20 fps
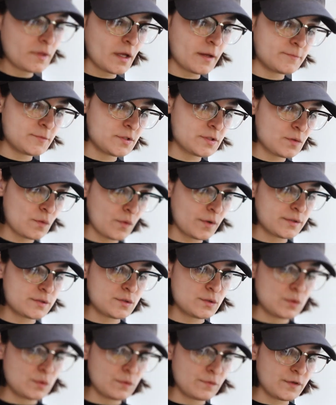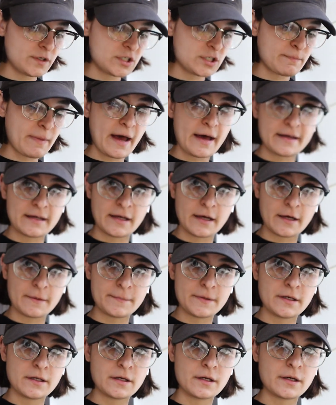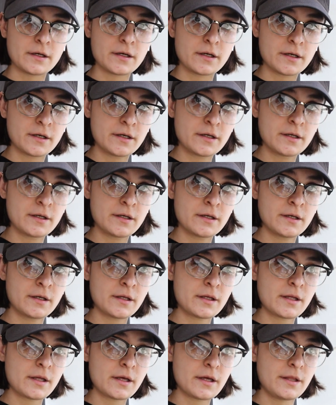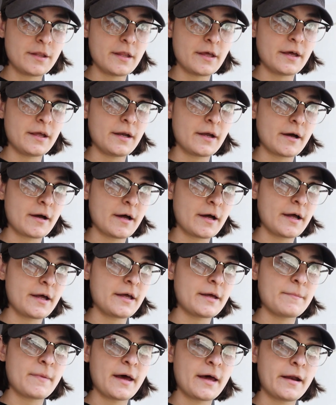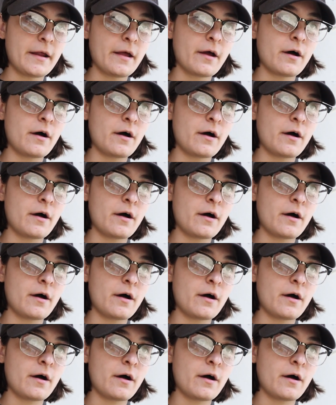I'm just going to finish packing up here, and then I am heading